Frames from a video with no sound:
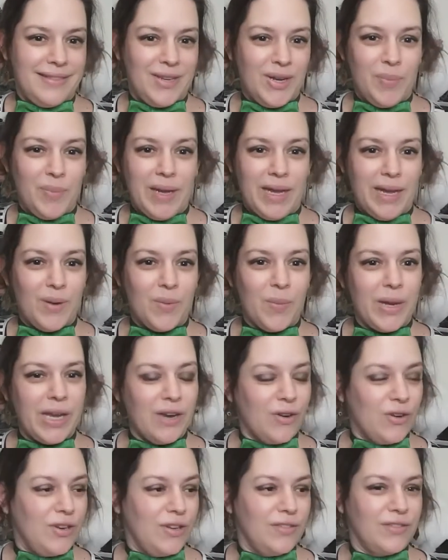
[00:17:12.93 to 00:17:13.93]
you're being
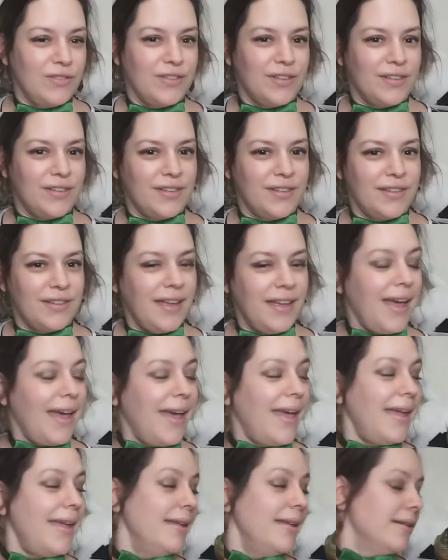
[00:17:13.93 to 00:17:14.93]
weird.
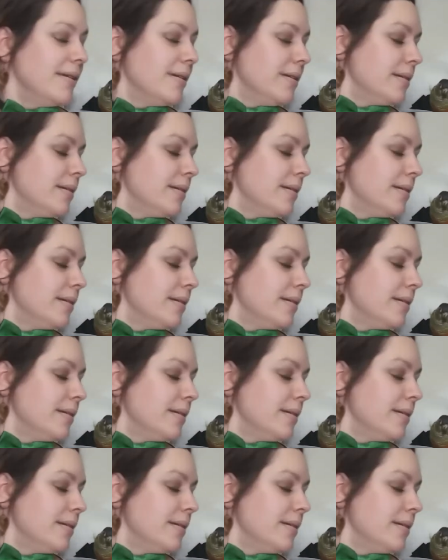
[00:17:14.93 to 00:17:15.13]
Hi.